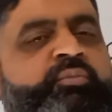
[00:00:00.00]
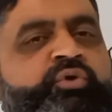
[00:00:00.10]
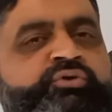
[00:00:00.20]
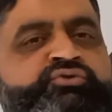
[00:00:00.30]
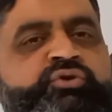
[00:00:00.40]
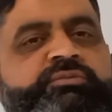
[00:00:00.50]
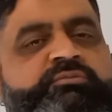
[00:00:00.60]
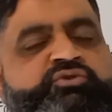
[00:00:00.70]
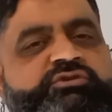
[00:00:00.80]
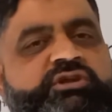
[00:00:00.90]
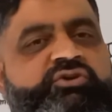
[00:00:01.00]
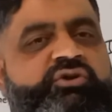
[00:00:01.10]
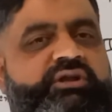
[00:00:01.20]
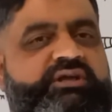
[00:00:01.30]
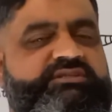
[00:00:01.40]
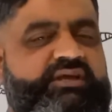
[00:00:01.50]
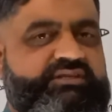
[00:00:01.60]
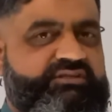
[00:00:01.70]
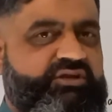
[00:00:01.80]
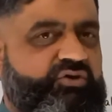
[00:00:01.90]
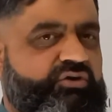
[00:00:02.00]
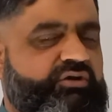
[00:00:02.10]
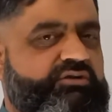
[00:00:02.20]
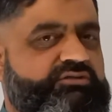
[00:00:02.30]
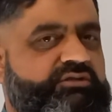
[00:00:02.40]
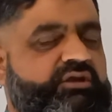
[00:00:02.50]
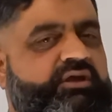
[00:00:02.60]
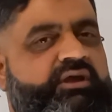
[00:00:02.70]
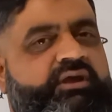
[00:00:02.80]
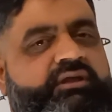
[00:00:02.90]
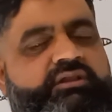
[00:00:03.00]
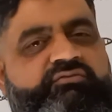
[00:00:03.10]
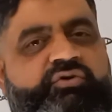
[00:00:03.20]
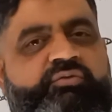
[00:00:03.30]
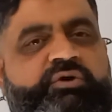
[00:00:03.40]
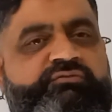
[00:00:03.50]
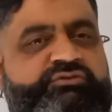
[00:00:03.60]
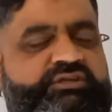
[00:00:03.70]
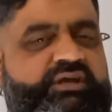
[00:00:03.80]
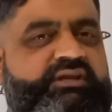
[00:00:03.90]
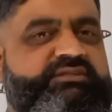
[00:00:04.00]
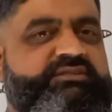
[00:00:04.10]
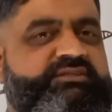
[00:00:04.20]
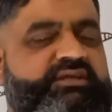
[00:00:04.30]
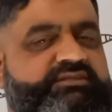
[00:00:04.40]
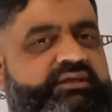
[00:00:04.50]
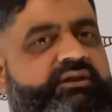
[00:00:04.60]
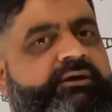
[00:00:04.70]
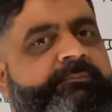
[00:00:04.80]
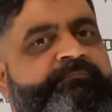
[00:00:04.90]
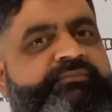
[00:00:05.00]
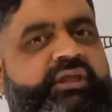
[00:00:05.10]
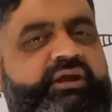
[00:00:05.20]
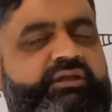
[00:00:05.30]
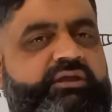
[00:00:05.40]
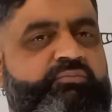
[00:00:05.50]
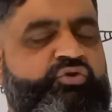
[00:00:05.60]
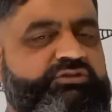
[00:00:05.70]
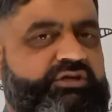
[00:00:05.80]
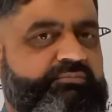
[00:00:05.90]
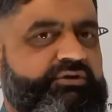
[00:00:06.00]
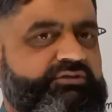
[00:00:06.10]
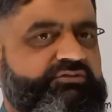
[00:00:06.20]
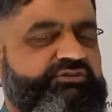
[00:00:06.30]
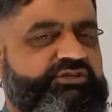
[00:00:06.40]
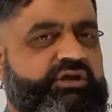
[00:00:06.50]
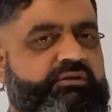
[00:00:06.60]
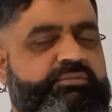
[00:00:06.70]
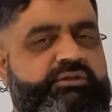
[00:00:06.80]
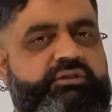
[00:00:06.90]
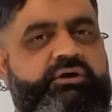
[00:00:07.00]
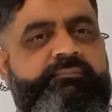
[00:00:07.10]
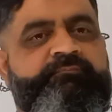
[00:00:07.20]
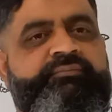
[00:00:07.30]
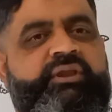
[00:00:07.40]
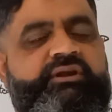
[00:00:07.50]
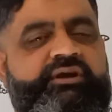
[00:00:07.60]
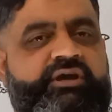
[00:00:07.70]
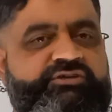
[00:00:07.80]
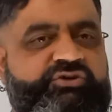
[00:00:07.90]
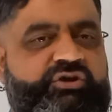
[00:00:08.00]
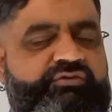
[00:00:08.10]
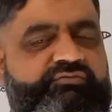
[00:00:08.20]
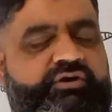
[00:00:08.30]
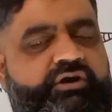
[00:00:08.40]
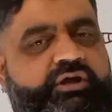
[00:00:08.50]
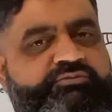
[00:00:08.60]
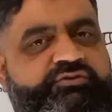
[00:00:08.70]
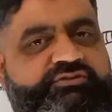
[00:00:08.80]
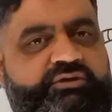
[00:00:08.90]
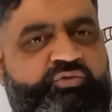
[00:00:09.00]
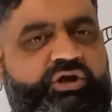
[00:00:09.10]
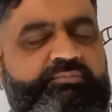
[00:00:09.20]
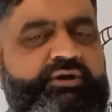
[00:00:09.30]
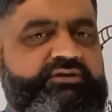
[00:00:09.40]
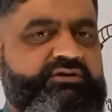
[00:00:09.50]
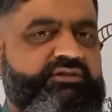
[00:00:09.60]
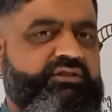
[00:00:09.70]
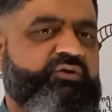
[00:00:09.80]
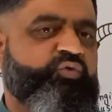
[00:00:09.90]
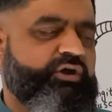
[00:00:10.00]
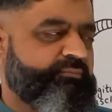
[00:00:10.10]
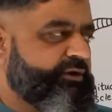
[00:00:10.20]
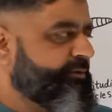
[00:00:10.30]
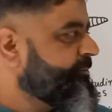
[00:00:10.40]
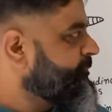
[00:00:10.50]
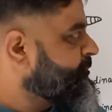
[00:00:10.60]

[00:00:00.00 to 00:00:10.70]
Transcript: Prostomium usually contains sensory organs in the form of ocellus, sensilla, and chemoreceptors, which help in the detection of different types of stimuli present in the environment.